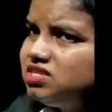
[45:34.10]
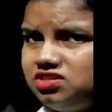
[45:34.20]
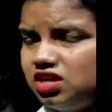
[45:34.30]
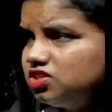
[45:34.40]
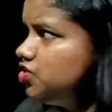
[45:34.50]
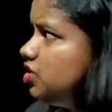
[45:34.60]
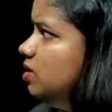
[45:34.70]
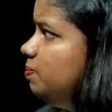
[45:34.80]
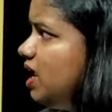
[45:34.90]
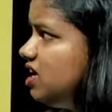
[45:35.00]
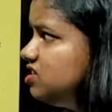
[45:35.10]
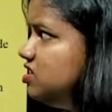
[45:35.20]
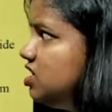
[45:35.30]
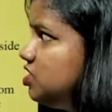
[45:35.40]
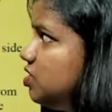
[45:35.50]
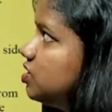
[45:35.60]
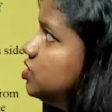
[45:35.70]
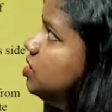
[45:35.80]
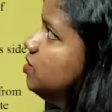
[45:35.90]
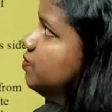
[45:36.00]
structure, placenta
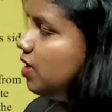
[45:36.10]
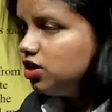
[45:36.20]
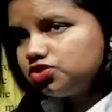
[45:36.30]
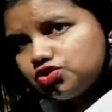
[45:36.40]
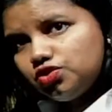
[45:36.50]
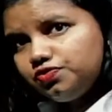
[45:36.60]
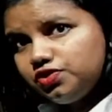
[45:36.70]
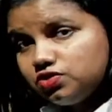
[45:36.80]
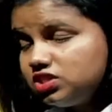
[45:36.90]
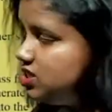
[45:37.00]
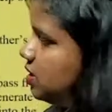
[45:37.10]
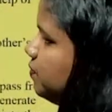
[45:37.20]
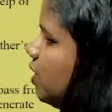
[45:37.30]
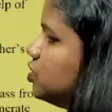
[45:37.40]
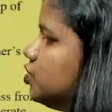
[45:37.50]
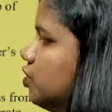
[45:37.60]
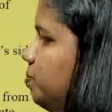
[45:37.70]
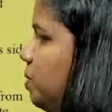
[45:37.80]
structure, function of uterus and function of